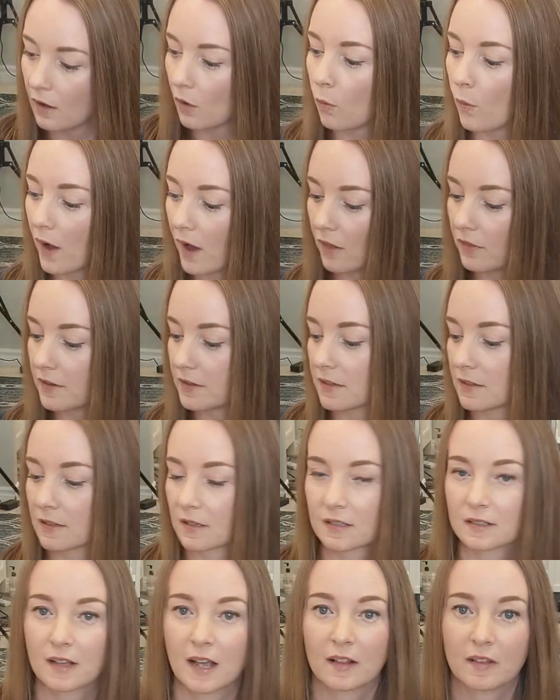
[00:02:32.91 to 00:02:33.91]
Well, this is
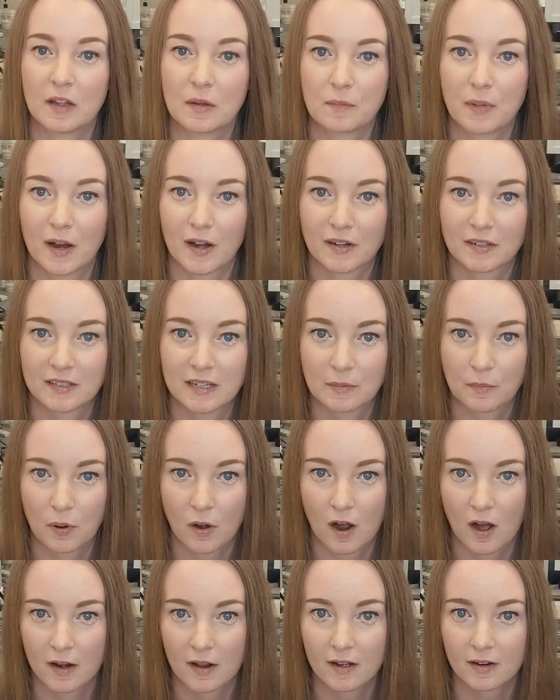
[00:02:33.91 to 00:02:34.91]
a slightly embarrassing
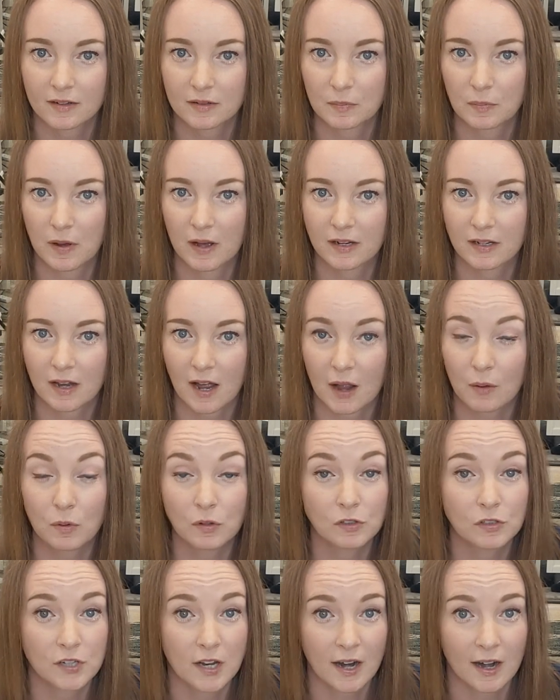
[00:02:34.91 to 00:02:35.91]
product, but I
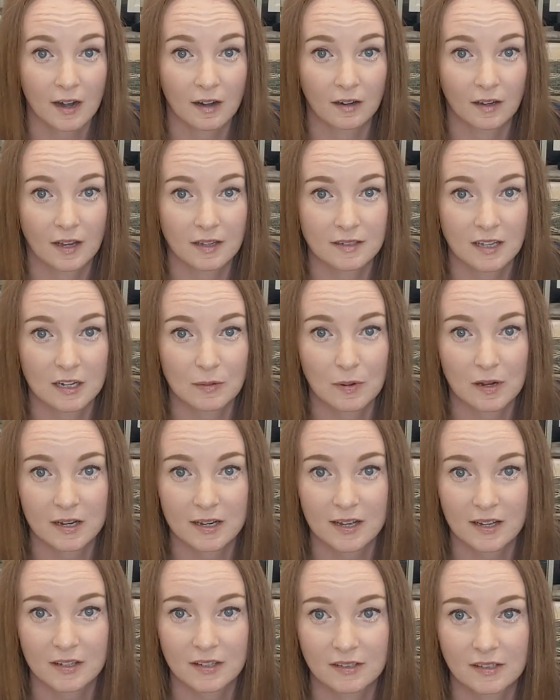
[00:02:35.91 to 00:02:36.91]
will share in case
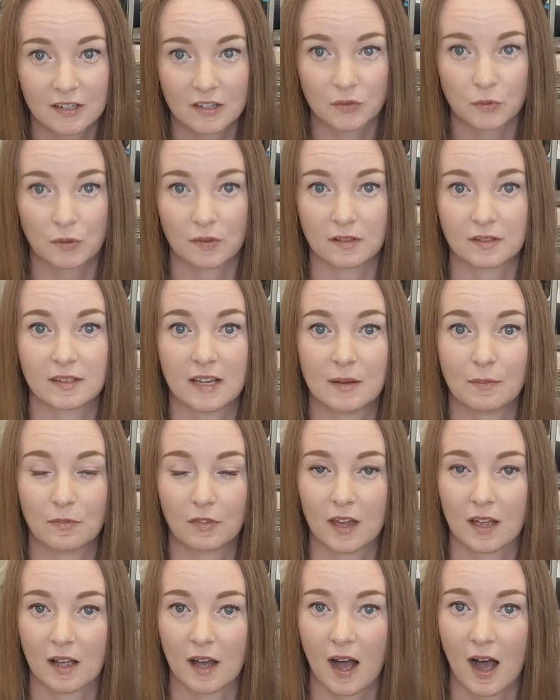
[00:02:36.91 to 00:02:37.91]
anybody else deals with the same
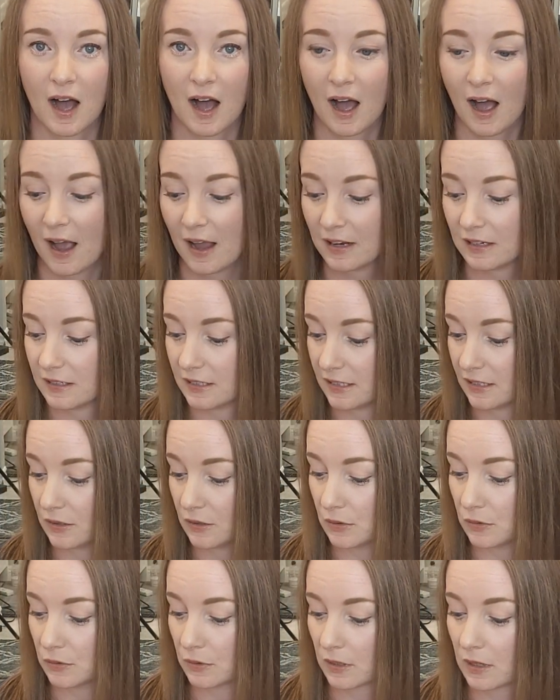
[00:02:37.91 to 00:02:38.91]
thing I
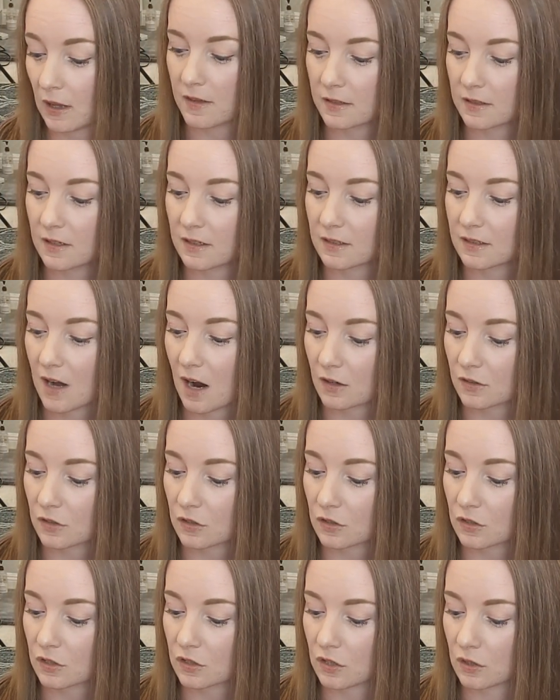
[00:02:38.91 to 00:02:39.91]
do. This is
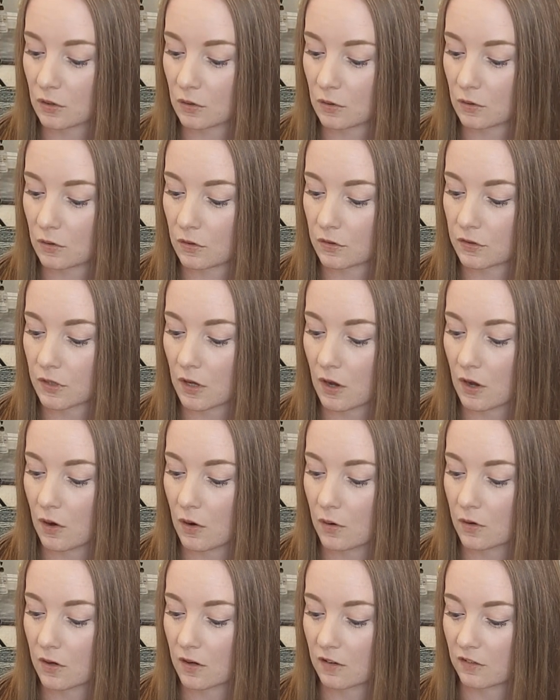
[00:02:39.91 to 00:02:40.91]
Dr. Scholl's
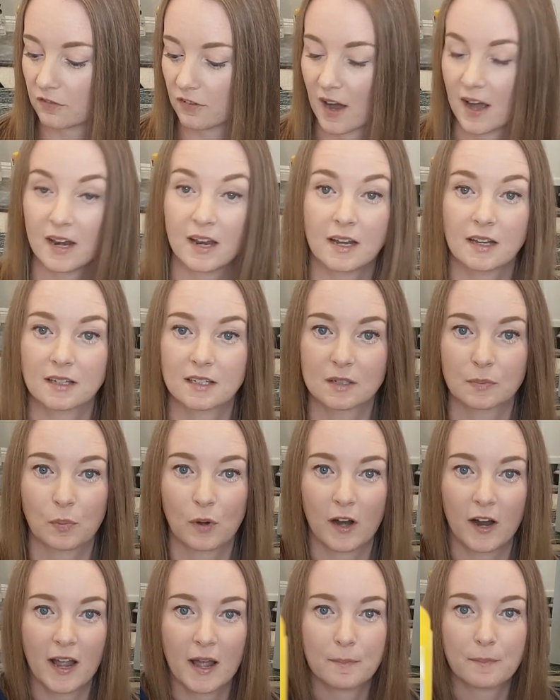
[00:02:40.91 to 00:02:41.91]
Odor Fighting
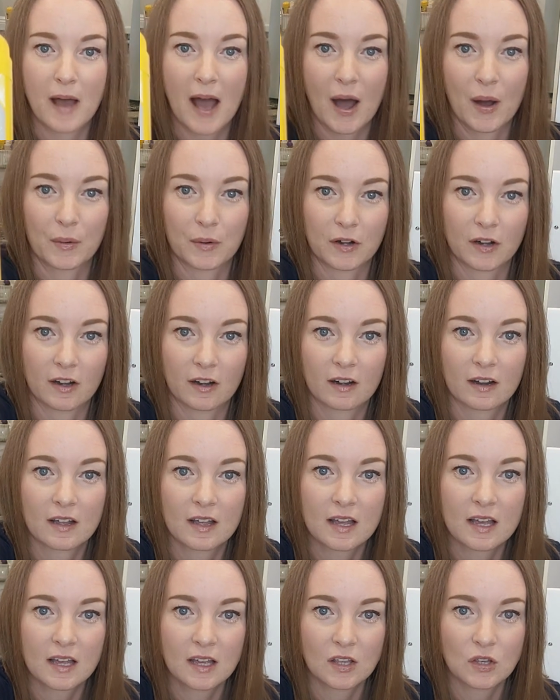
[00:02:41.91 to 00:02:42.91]
Spray Powder.
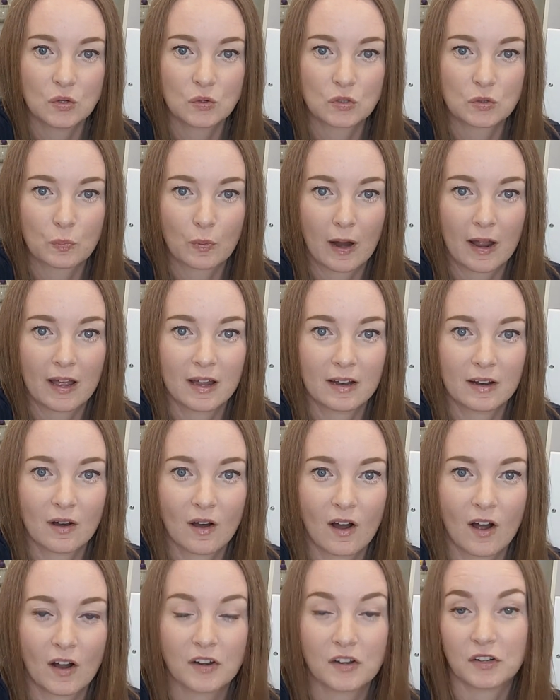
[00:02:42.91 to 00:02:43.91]
You spray it
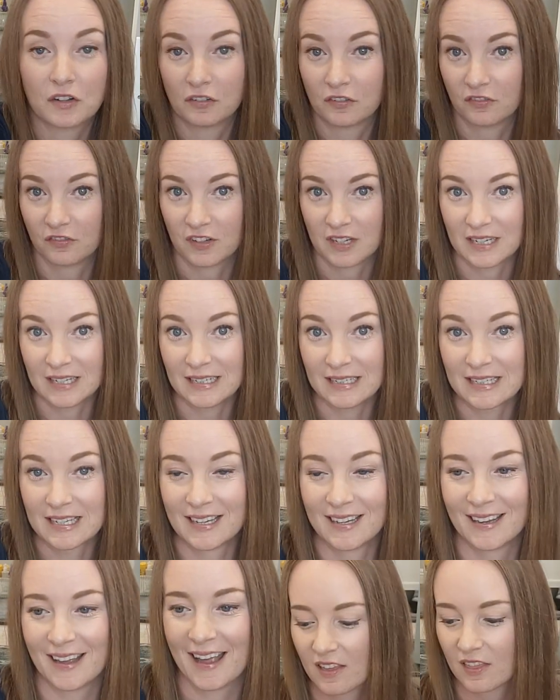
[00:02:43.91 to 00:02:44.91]
on your feet.
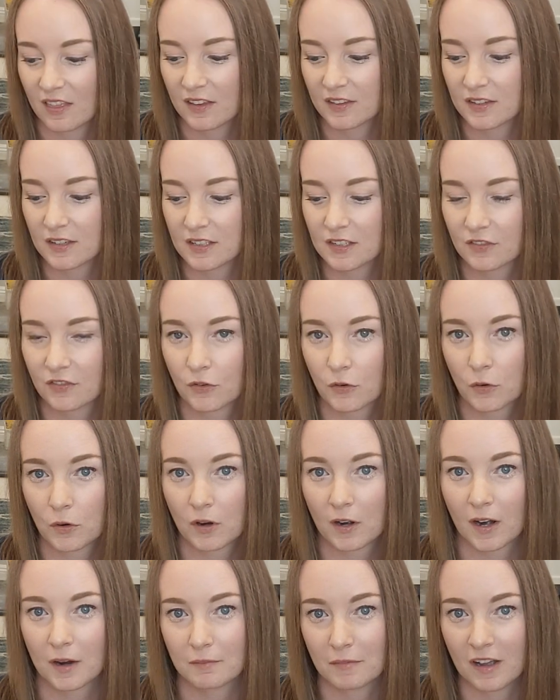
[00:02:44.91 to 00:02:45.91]
This is
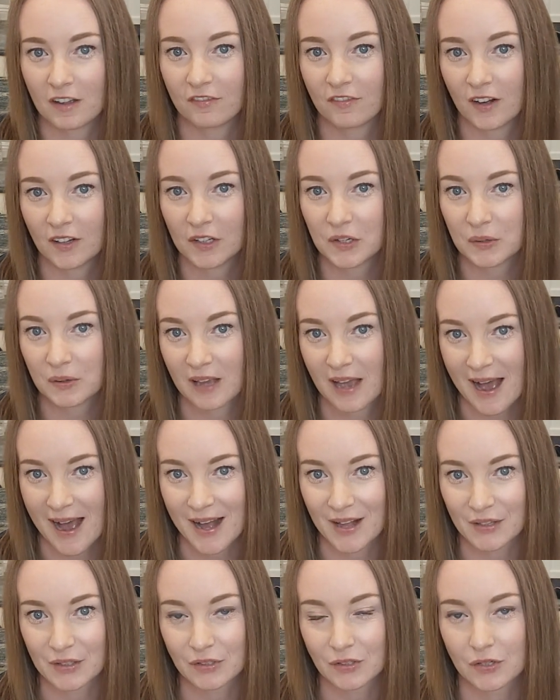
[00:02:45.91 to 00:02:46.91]
for my fellow
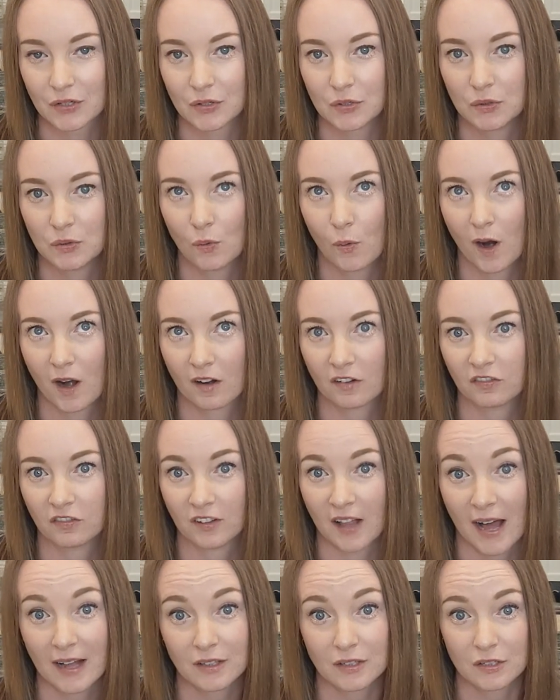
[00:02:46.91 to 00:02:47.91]
gals who wear
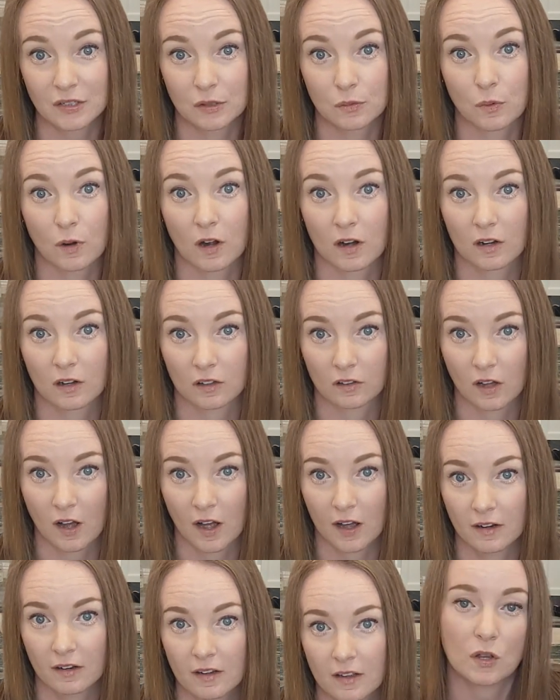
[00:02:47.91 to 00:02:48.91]
flats to work a
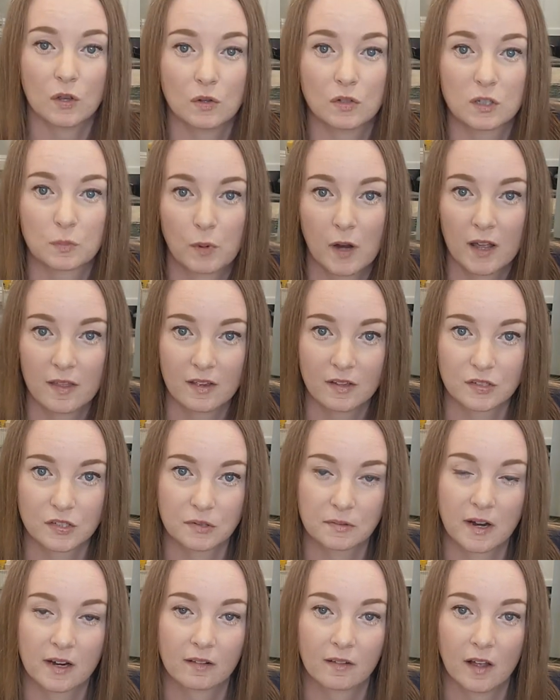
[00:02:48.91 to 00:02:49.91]
lot. So you spray this
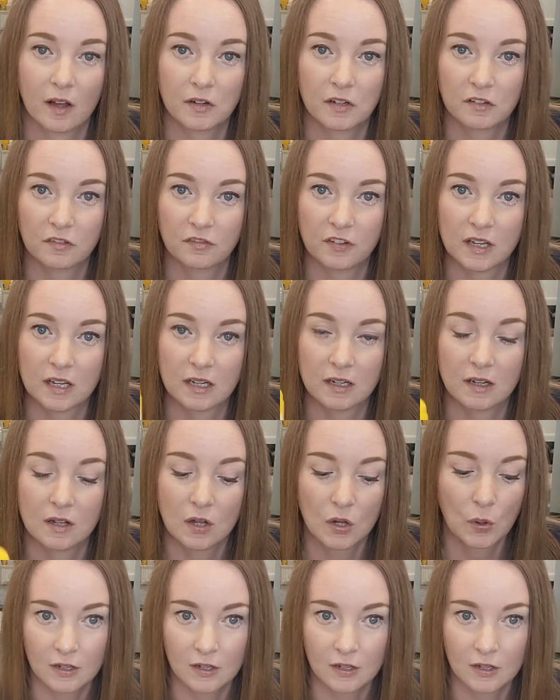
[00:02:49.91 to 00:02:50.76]
directly on your feet.